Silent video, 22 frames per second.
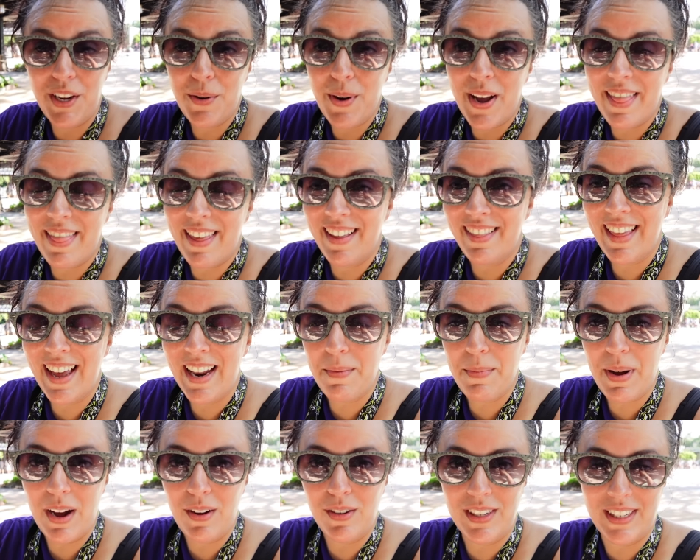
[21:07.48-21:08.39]
you know, I think that
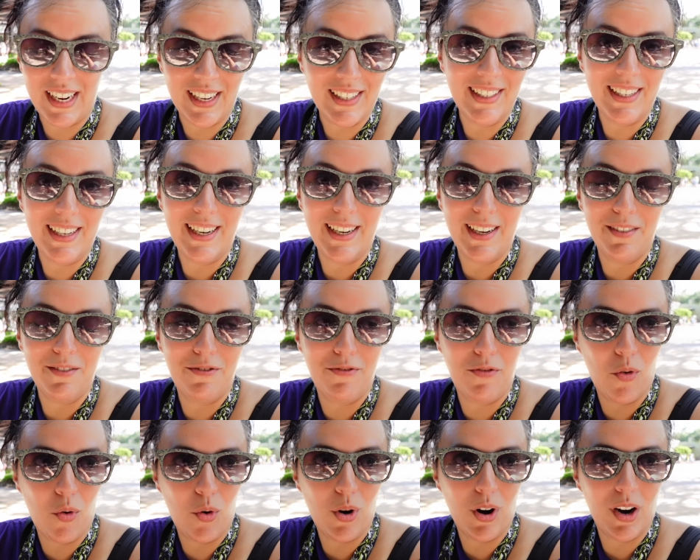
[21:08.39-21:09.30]
about does it
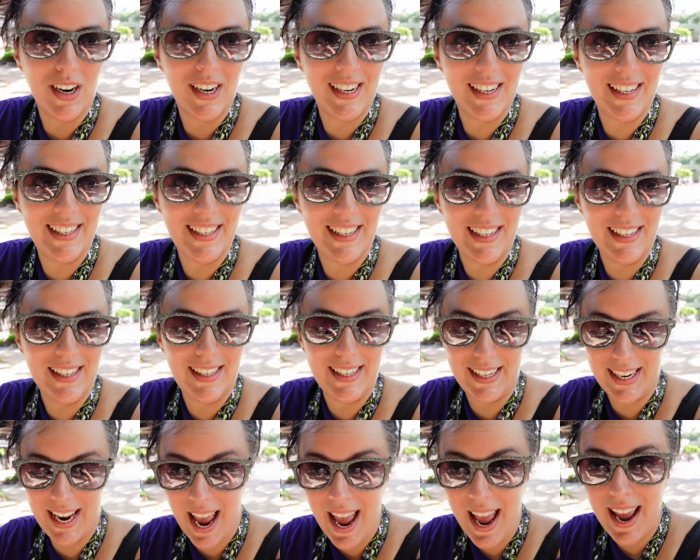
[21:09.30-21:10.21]
for
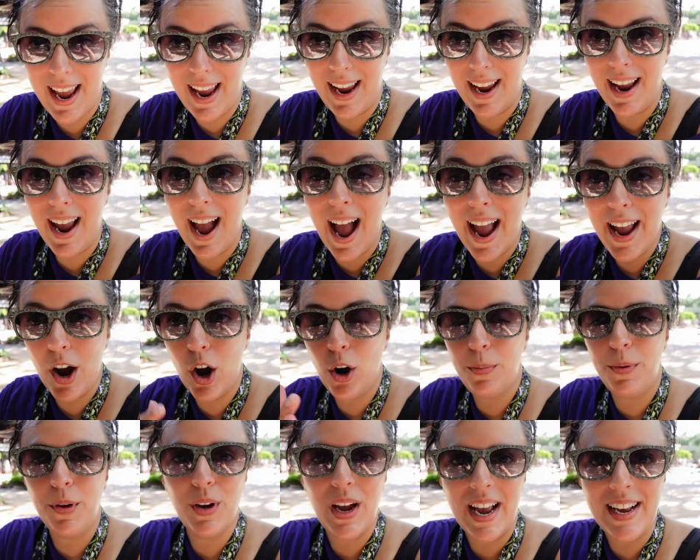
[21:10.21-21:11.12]
today. I
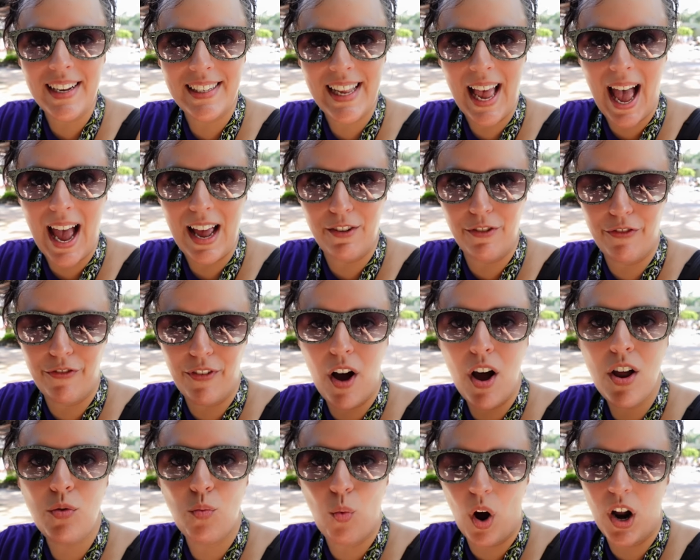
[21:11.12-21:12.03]
hope you guys had
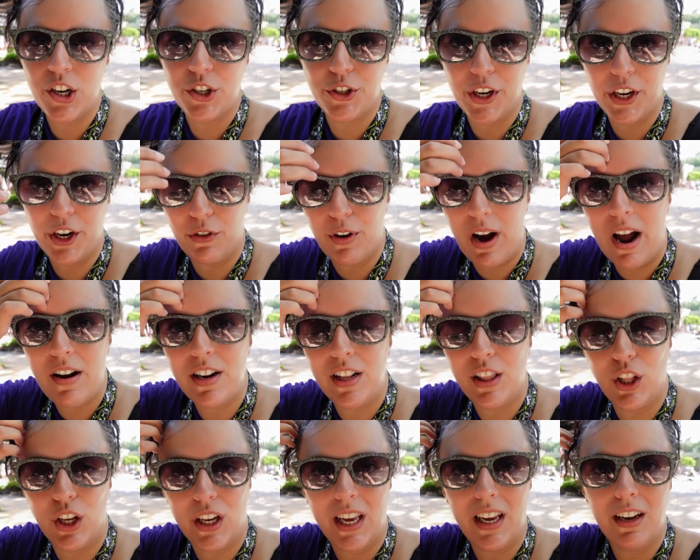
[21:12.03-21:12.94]
fun wandering around
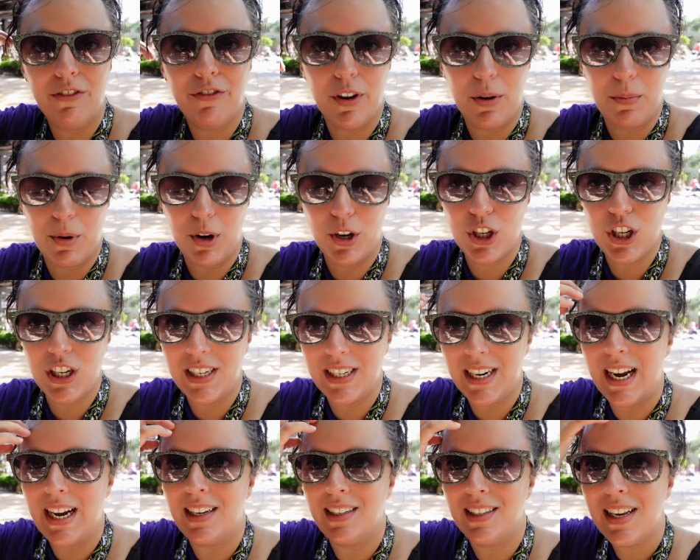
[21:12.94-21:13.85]
and looking for
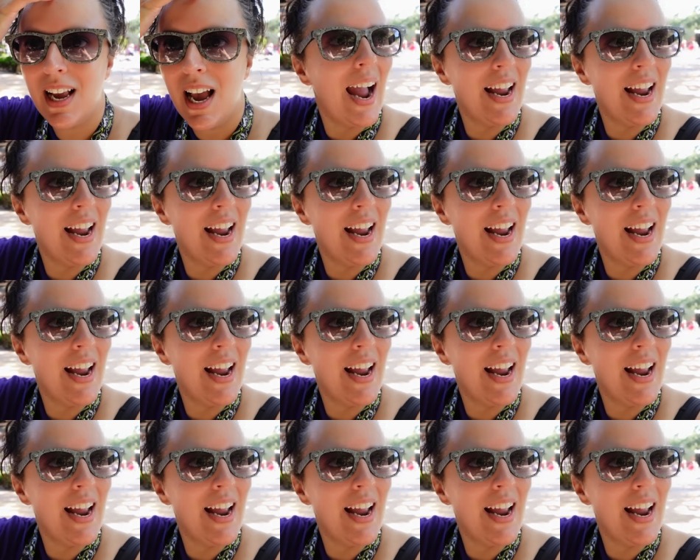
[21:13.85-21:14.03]
merchandise.